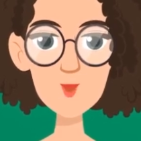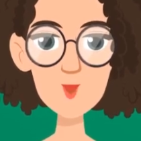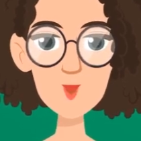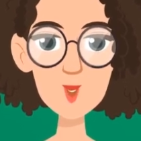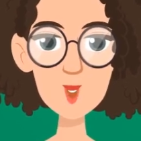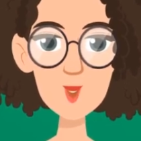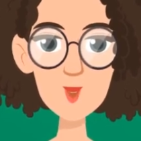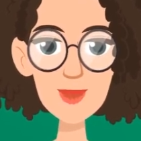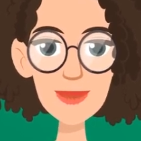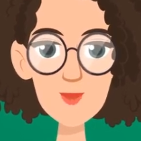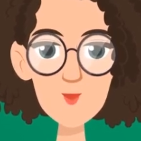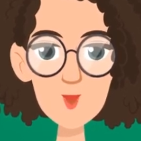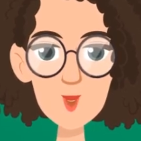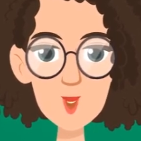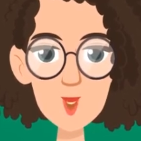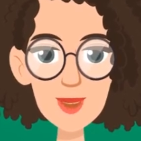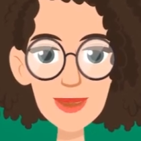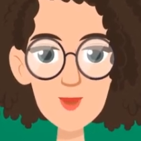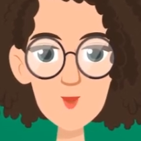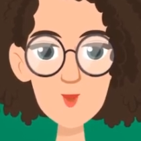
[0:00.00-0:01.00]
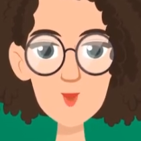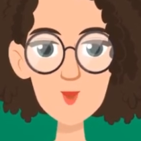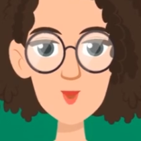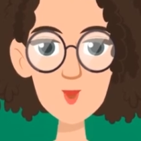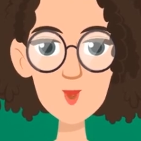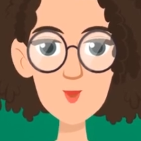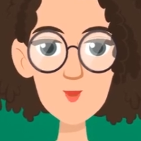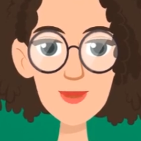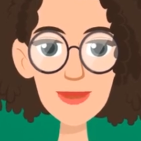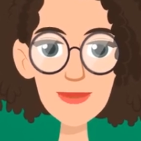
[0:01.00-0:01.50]
washing machine or
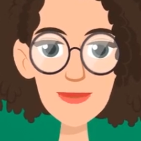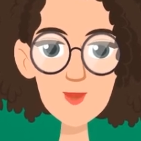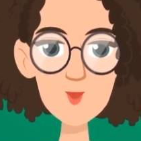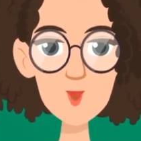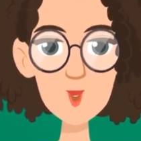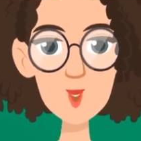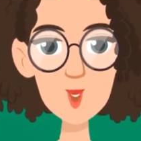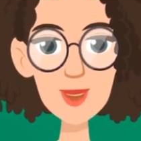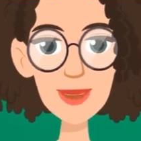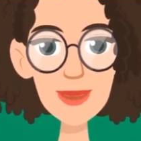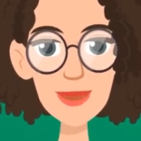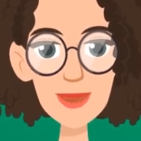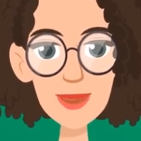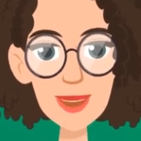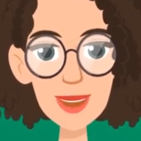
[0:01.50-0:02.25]
soak them in water,